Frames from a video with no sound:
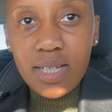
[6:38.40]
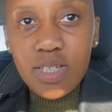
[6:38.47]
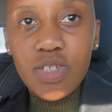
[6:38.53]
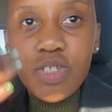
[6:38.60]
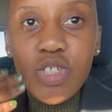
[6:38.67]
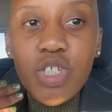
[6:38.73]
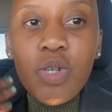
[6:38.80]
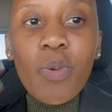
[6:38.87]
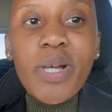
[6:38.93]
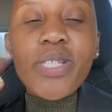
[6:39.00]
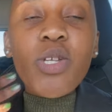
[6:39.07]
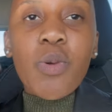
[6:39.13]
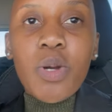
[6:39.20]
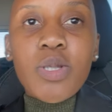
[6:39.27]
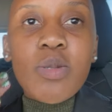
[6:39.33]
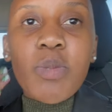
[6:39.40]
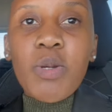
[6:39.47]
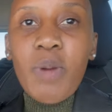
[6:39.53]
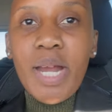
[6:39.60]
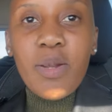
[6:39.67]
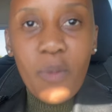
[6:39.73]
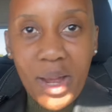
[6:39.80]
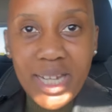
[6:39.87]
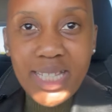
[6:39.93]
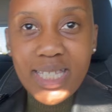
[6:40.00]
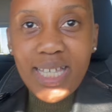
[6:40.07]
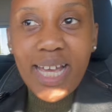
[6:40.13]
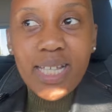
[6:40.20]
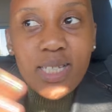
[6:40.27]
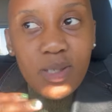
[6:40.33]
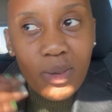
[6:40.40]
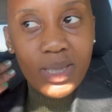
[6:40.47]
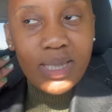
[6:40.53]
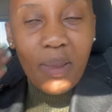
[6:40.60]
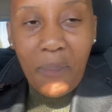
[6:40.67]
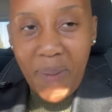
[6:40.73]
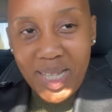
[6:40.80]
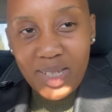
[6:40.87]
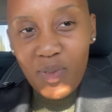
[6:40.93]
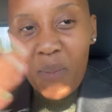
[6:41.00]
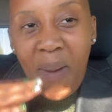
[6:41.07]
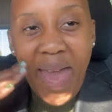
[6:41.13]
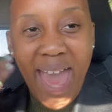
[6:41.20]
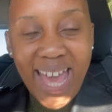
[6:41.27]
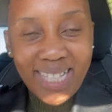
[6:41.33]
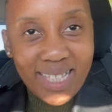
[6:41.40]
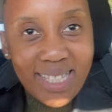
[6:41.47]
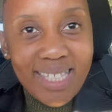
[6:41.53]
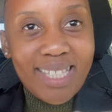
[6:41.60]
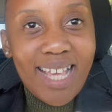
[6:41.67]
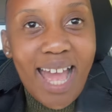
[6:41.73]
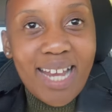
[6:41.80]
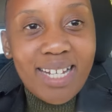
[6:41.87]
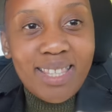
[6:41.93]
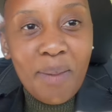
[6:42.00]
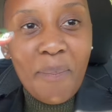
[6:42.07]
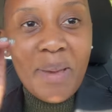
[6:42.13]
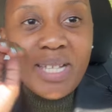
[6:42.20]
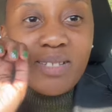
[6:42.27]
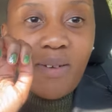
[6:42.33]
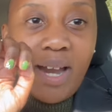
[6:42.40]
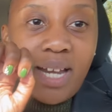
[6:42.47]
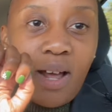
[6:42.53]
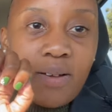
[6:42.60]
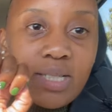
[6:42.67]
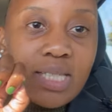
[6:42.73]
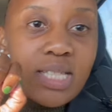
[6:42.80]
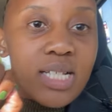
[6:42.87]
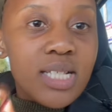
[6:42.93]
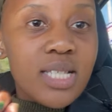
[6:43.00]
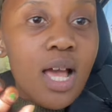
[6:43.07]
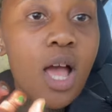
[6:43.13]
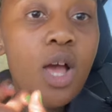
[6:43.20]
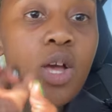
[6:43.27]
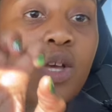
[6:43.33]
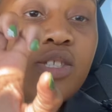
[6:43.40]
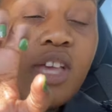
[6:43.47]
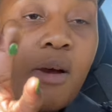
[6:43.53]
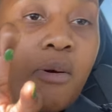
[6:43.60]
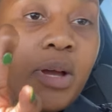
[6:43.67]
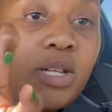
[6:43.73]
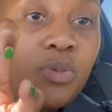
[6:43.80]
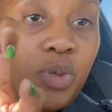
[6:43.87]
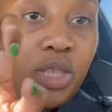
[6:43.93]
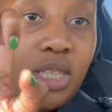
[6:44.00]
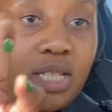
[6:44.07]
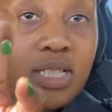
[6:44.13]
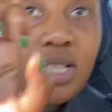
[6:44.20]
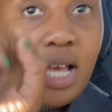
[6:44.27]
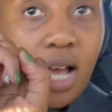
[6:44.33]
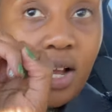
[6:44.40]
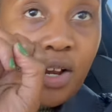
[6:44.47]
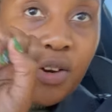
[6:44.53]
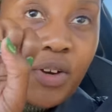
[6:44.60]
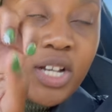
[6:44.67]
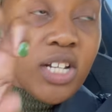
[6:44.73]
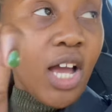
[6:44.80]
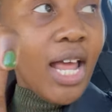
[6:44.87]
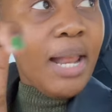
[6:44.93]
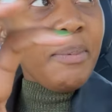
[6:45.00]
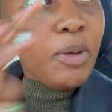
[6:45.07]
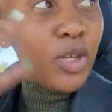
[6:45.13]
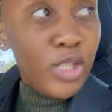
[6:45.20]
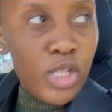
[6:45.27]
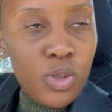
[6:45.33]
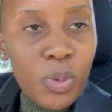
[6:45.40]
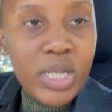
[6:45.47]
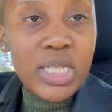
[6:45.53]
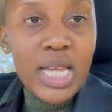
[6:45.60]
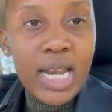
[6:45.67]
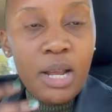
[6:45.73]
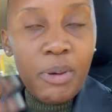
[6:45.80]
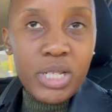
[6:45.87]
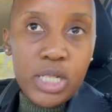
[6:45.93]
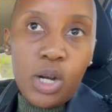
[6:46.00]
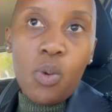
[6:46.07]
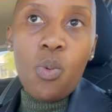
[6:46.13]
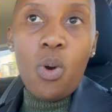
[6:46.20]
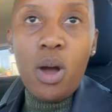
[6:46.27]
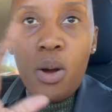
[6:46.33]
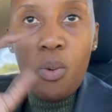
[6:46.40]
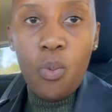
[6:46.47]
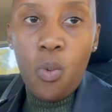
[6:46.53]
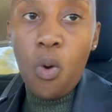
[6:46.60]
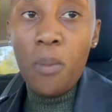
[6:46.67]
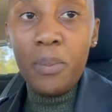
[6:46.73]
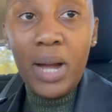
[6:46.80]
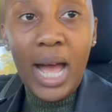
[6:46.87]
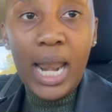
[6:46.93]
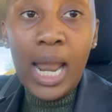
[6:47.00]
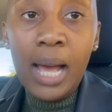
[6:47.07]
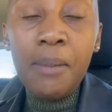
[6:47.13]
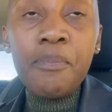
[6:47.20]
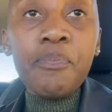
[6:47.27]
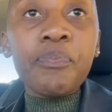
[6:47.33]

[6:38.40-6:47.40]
she wants her work to be great quality and she wants the best for my hands and the best right now is this so i went with this green color because it's winter and i wanted a, a warm color